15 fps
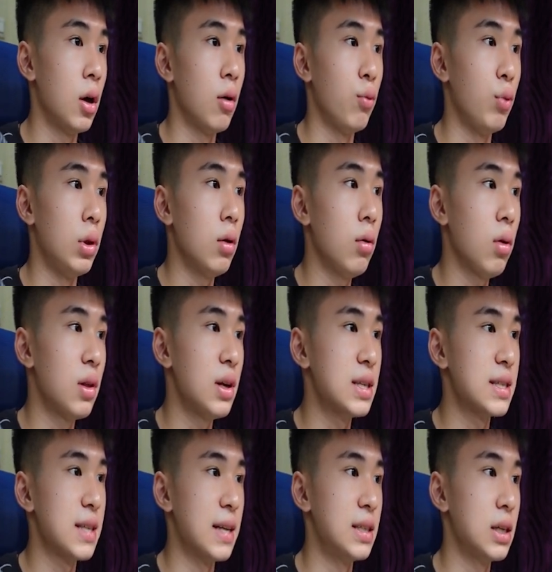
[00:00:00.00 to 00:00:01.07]
We know this
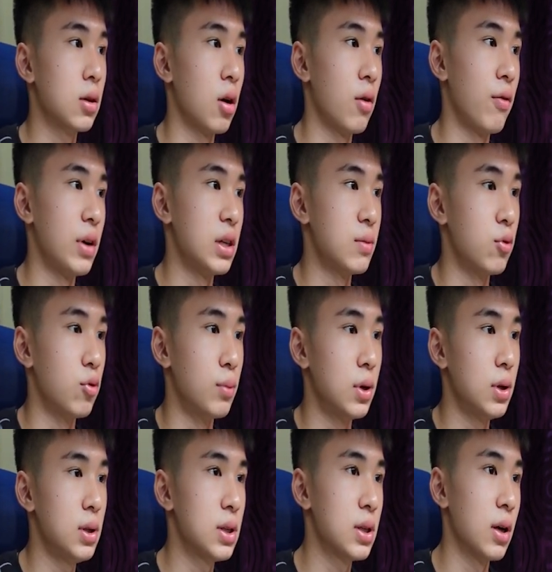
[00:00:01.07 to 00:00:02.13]
is anti-clockwise
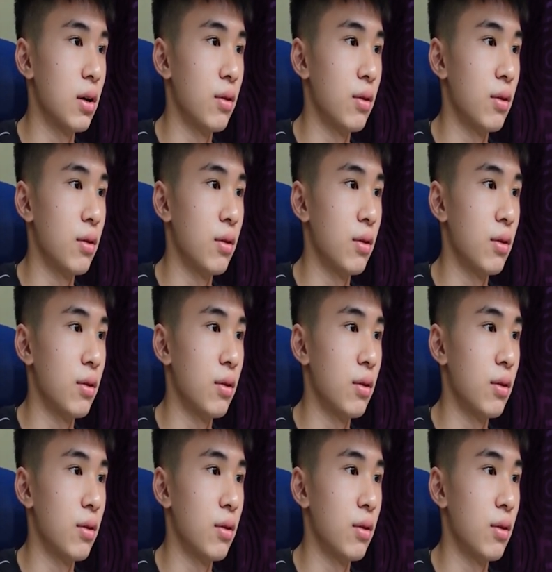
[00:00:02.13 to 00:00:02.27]
moment,